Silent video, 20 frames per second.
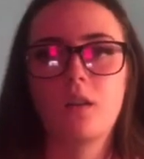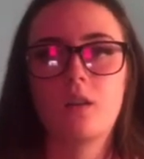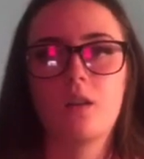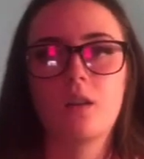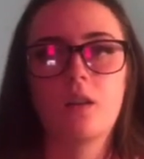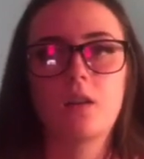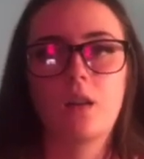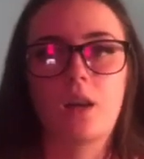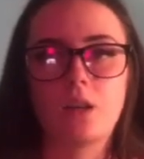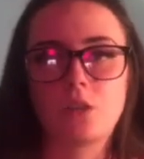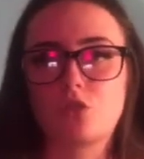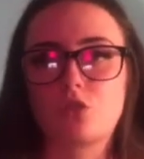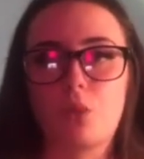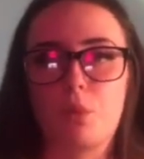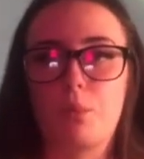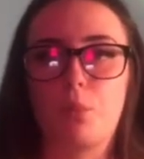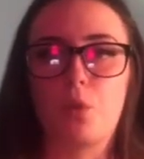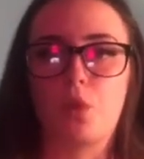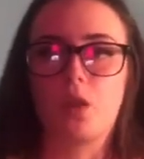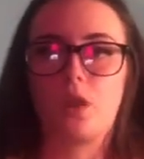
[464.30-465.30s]
at some
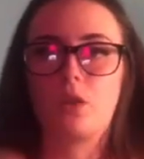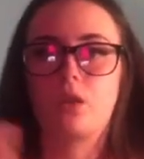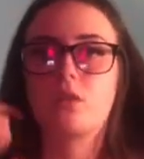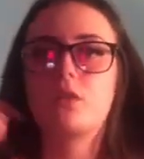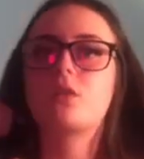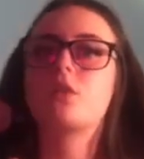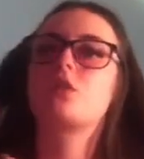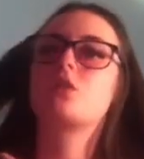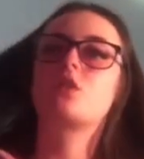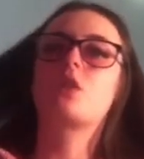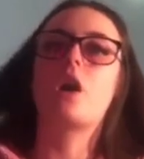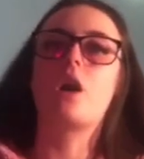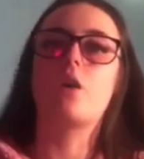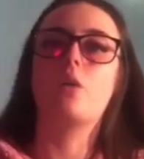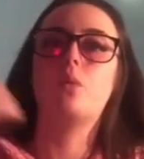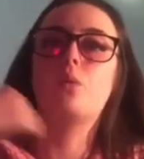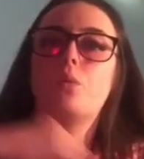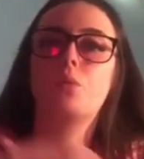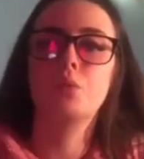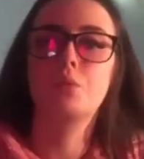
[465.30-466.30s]
point, so
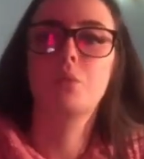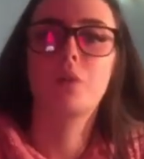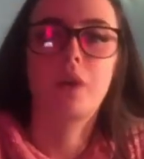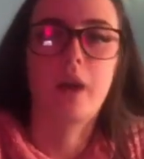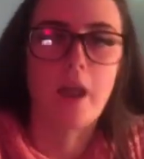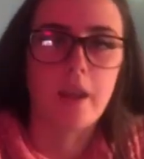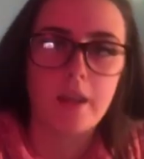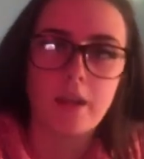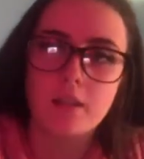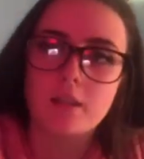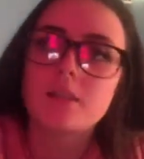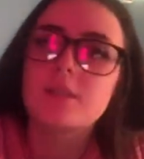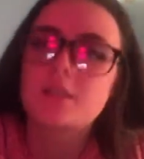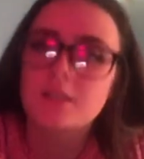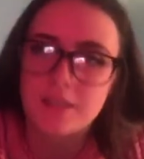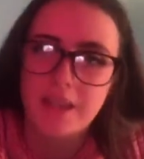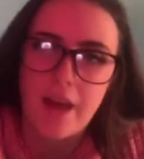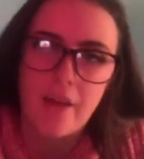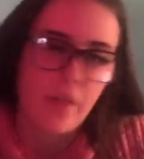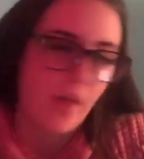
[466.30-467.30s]
we will get it
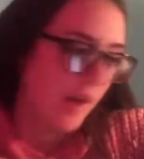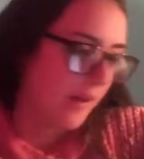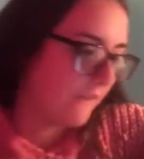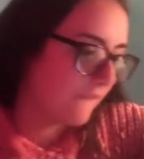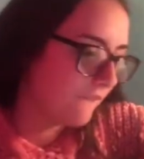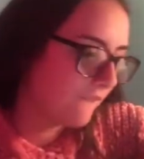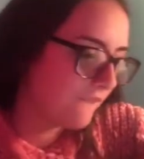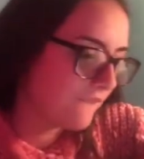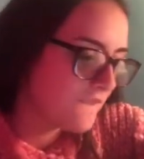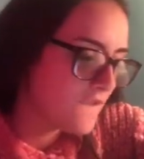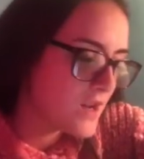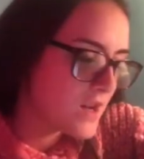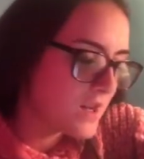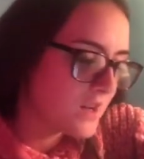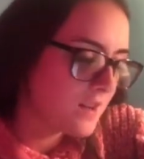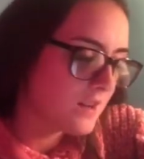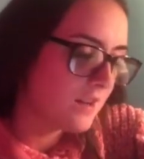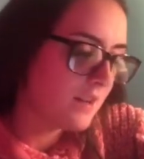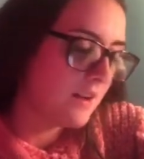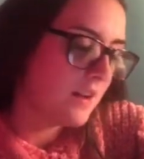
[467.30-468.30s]
together.
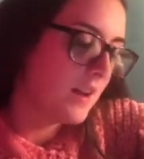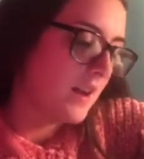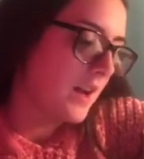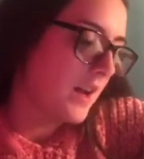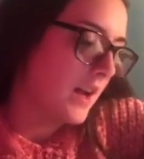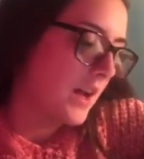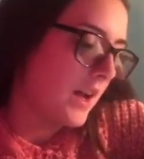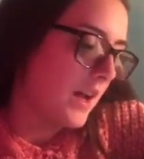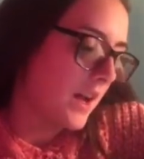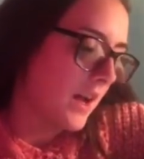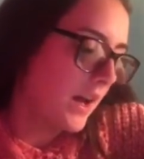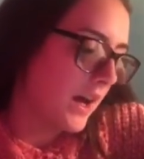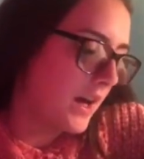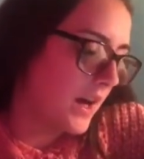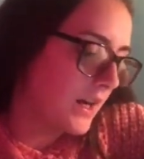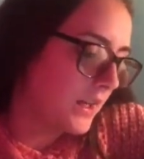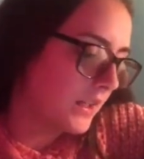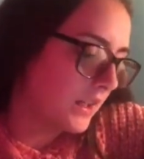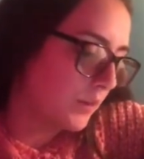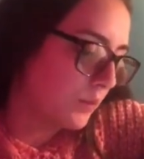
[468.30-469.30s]

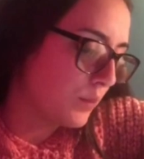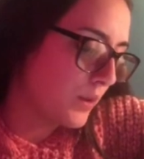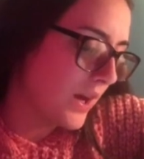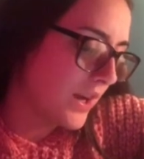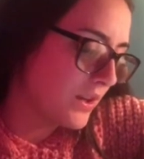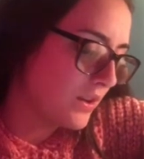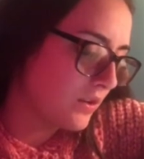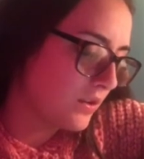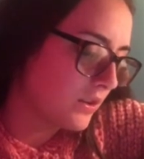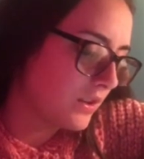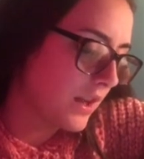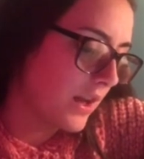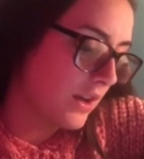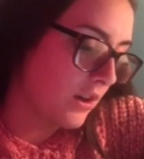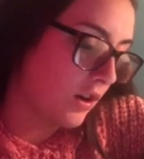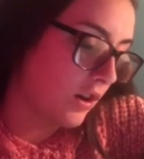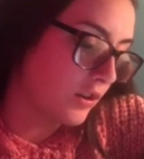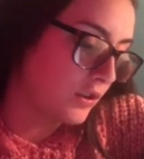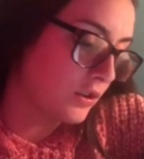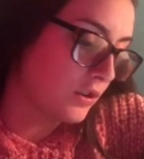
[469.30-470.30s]
And then when you say you
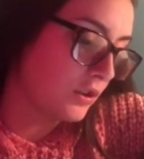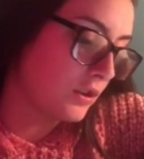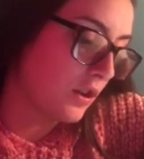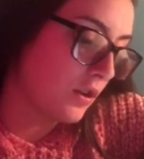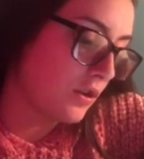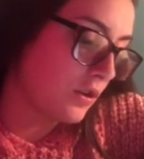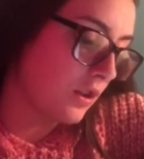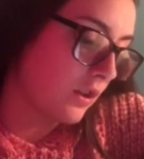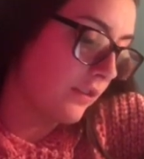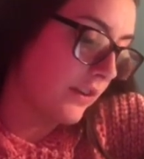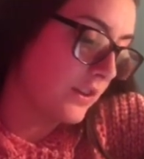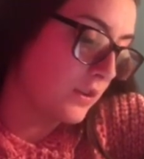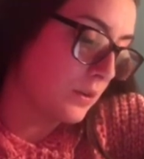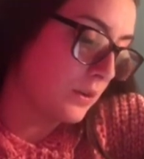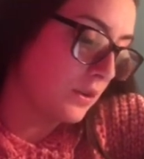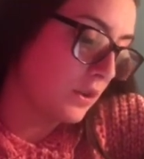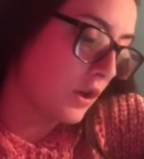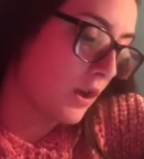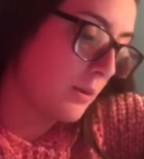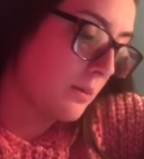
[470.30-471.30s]
can't do social events with
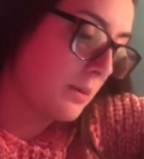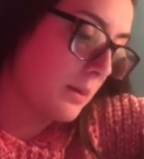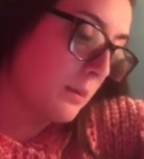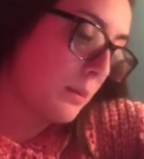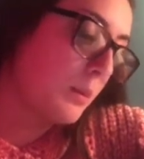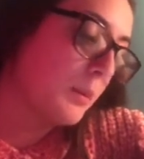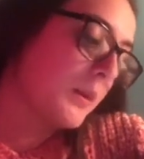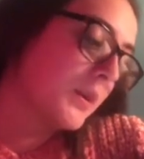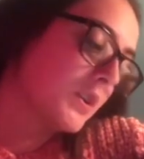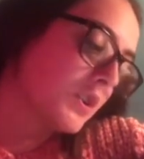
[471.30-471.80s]
too many people because you